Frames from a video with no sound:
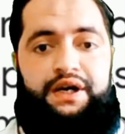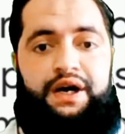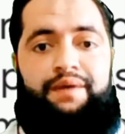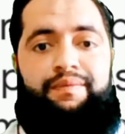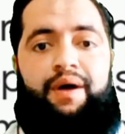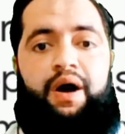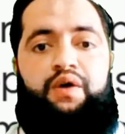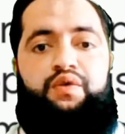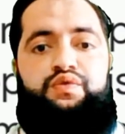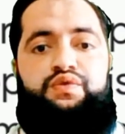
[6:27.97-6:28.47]

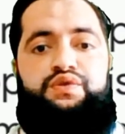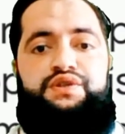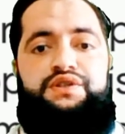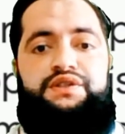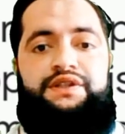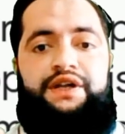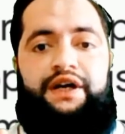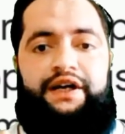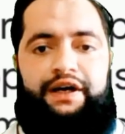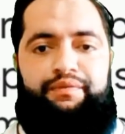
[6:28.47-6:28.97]
about
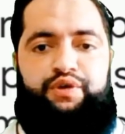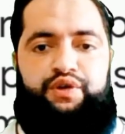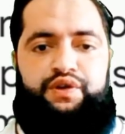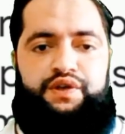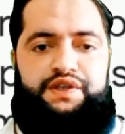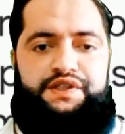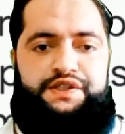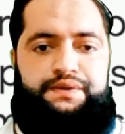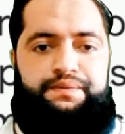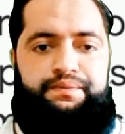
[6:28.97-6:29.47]
the
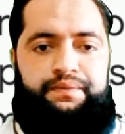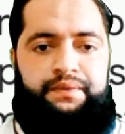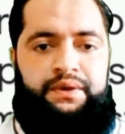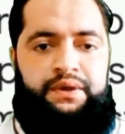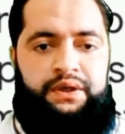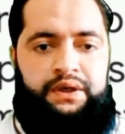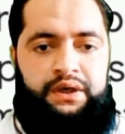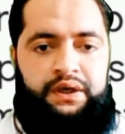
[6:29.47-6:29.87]
communism?